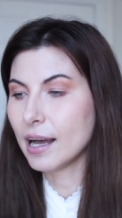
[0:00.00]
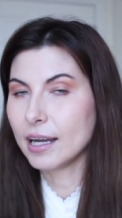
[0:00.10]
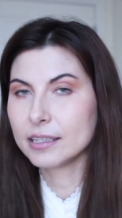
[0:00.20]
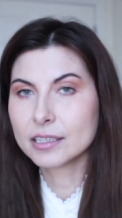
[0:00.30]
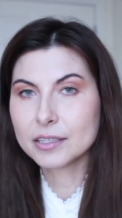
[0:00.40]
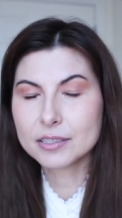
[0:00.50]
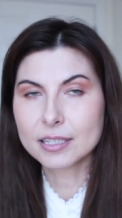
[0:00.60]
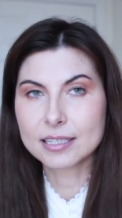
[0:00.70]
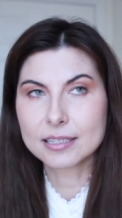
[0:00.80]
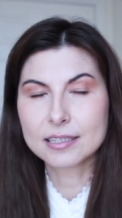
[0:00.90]
I
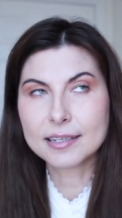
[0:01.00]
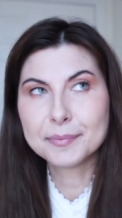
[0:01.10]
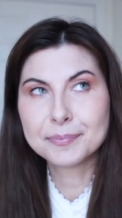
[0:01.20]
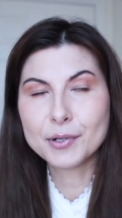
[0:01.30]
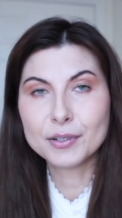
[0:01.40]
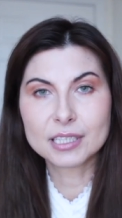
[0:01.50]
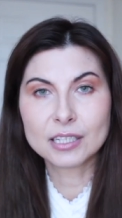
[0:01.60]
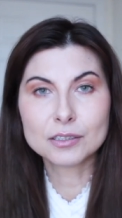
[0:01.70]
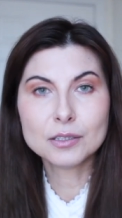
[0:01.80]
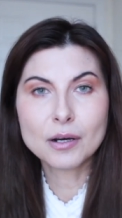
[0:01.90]
noticed at some point,
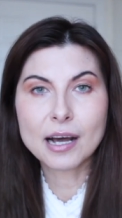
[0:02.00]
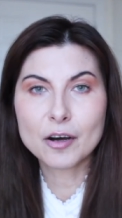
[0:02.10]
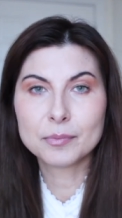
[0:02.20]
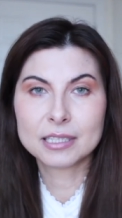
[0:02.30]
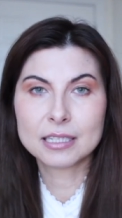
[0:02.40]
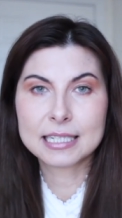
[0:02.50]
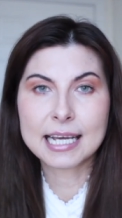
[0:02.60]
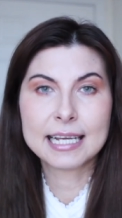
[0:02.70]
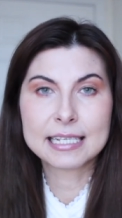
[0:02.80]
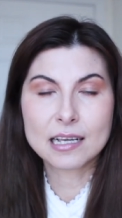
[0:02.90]
I don't know how many
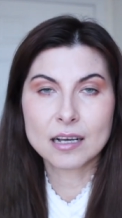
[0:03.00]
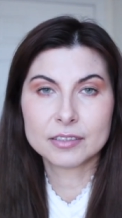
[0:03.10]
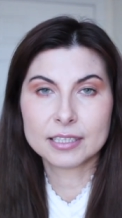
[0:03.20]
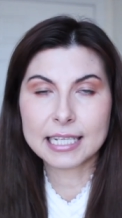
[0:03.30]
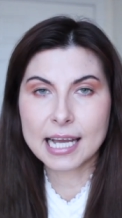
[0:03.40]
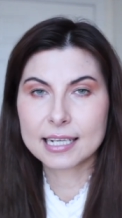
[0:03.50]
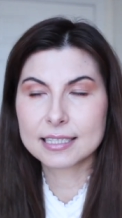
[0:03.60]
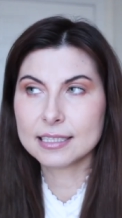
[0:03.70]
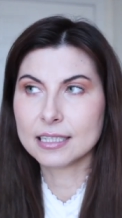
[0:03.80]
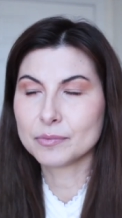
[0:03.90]
days after the
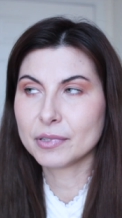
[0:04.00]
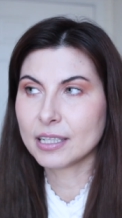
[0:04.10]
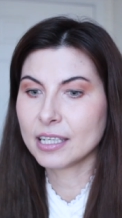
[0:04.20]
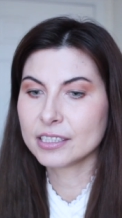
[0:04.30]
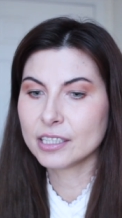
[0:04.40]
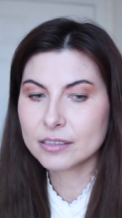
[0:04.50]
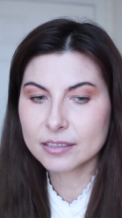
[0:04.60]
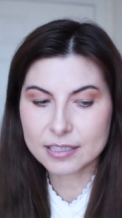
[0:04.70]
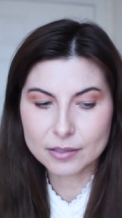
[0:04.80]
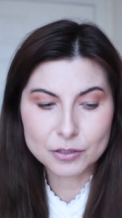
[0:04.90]
accident, but I
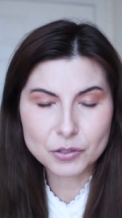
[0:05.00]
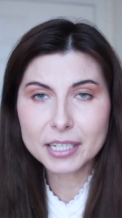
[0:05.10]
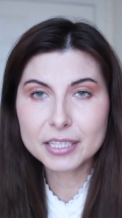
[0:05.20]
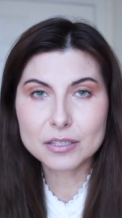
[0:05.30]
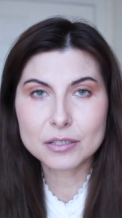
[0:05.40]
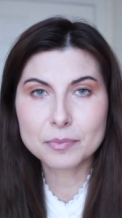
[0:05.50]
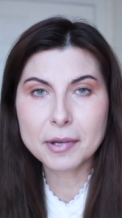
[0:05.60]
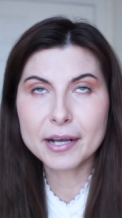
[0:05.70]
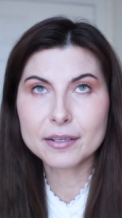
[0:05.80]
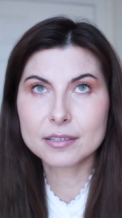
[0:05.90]
noticed I was trying to
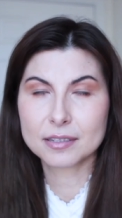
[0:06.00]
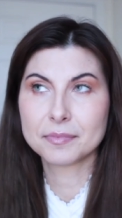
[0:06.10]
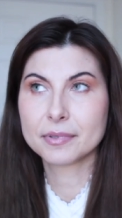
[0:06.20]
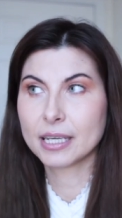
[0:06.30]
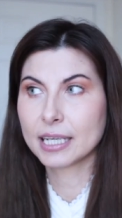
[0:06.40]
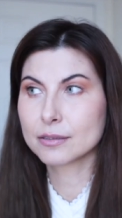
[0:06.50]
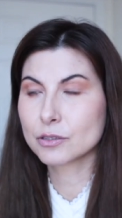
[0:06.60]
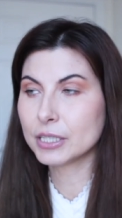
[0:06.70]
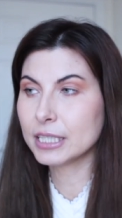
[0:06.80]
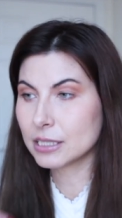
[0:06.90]
smell something. I
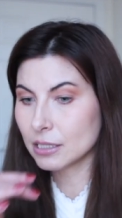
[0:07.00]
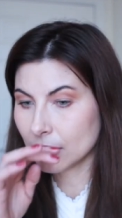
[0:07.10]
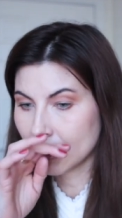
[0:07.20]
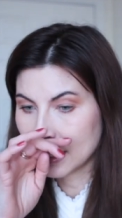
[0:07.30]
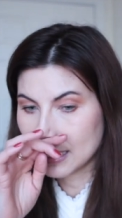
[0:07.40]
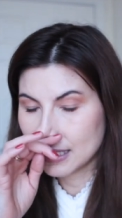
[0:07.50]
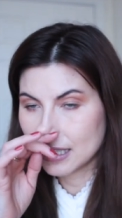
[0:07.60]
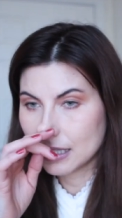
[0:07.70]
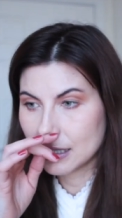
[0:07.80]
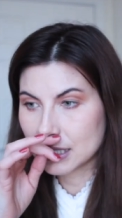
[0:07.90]
was trying to
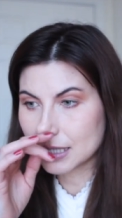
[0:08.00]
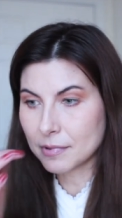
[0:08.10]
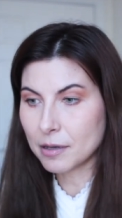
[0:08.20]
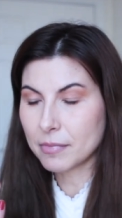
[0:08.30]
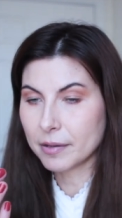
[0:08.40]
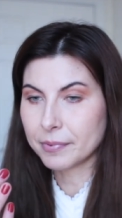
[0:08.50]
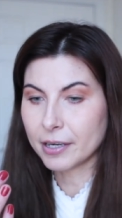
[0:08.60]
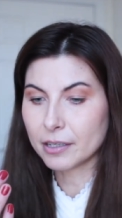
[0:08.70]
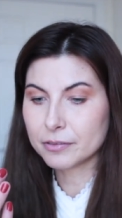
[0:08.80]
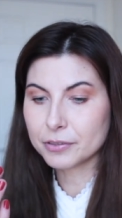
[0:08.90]
smell my
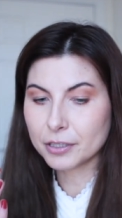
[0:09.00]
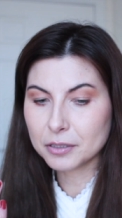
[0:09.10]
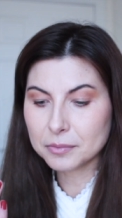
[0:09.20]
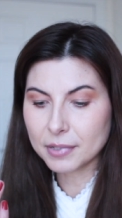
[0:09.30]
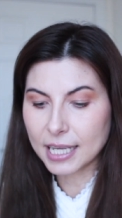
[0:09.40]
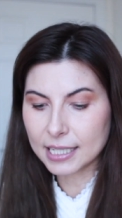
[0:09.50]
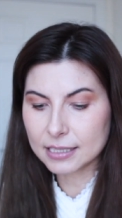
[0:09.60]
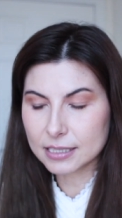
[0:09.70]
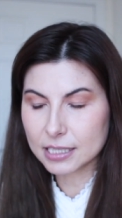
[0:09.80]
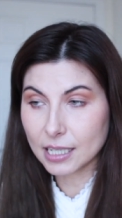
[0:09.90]
perfume,
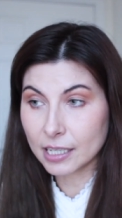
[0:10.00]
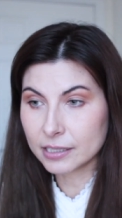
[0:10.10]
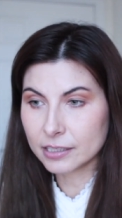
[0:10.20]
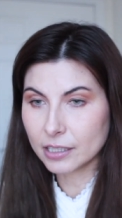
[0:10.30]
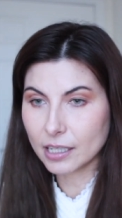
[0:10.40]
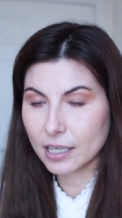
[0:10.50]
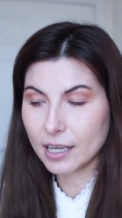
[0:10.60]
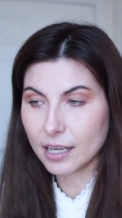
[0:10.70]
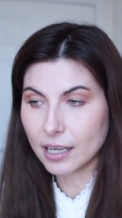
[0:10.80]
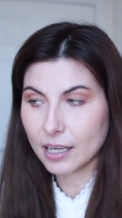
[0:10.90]
and I know
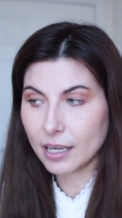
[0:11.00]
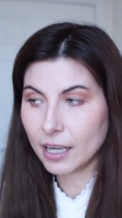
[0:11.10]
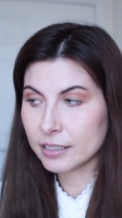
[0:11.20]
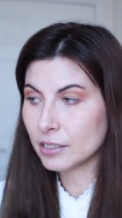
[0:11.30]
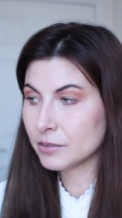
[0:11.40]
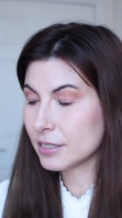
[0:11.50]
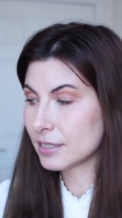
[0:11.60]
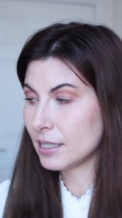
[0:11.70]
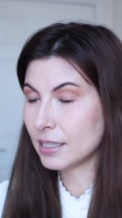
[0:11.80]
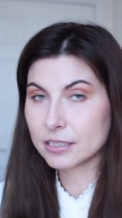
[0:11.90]
I
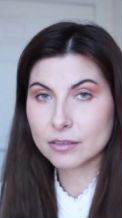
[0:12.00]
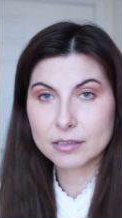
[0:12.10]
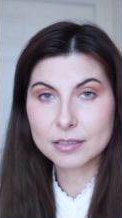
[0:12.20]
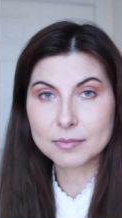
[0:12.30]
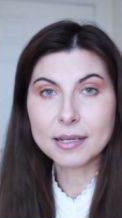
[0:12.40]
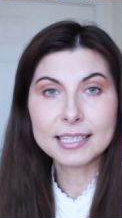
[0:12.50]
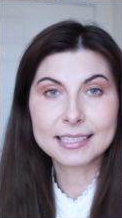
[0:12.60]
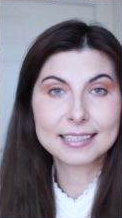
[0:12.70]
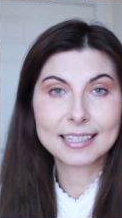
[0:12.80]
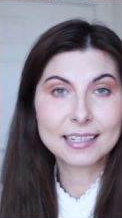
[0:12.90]
noticed that I don't smell
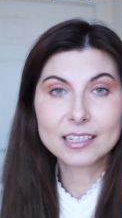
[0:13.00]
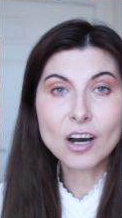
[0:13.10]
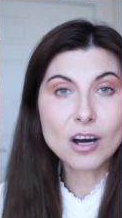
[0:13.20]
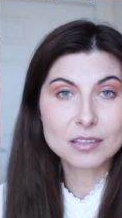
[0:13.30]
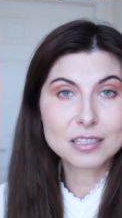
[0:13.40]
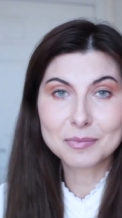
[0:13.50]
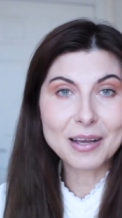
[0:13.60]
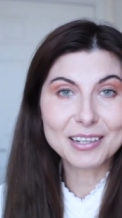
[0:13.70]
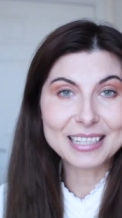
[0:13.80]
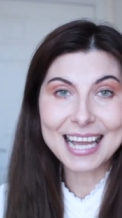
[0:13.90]
anything. I can't
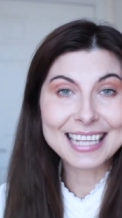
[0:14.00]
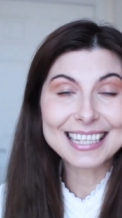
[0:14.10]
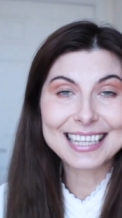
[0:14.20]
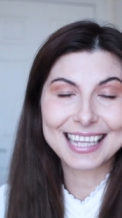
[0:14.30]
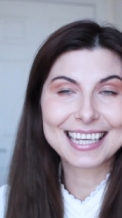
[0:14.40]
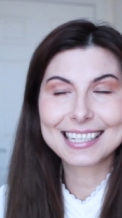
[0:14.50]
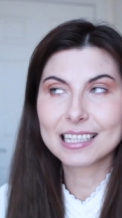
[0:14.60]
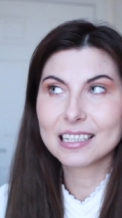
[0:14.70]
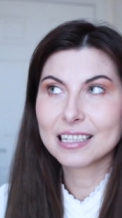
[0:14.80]
smell anything.